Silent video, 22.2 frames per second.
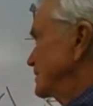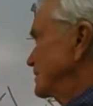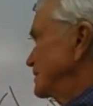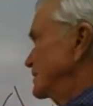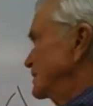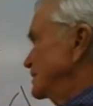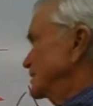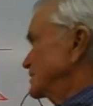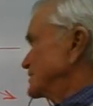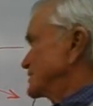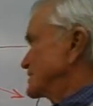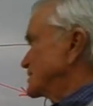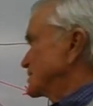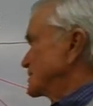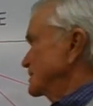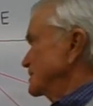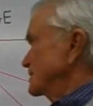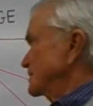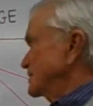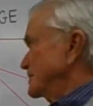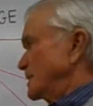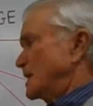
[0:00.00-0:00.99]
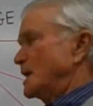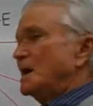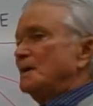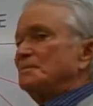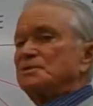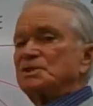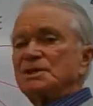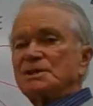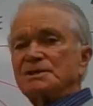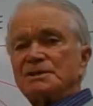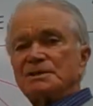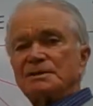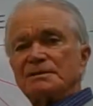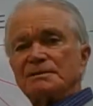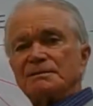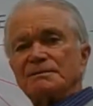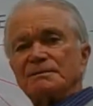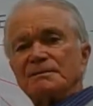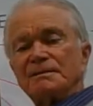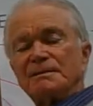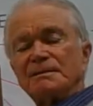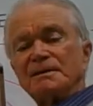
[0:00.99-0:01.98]
It's the object,
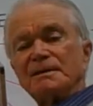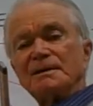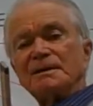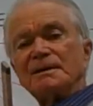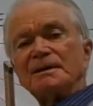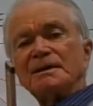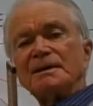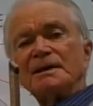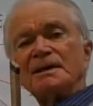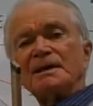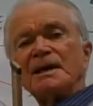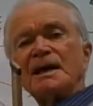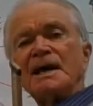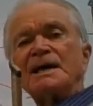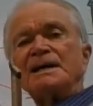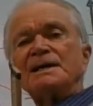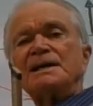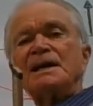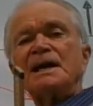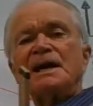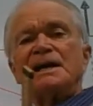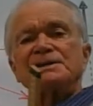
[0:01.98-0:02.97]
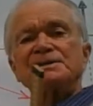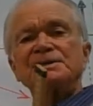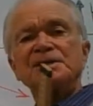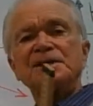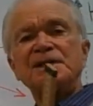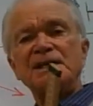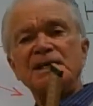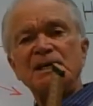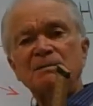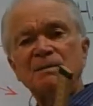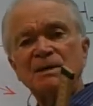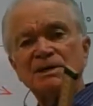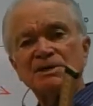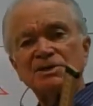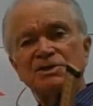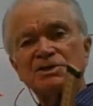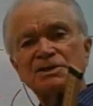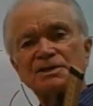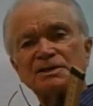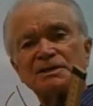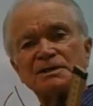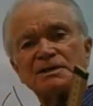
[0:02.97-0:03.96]
and it has an image.